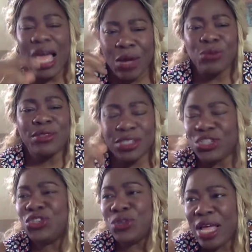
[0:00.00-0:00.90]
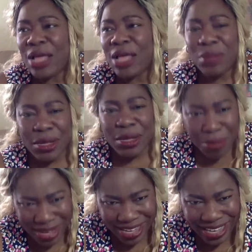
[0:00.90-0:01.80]
I will teach you how to make
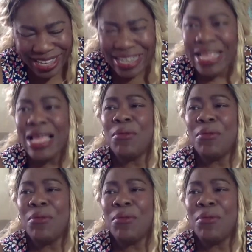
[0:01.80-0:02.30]
money,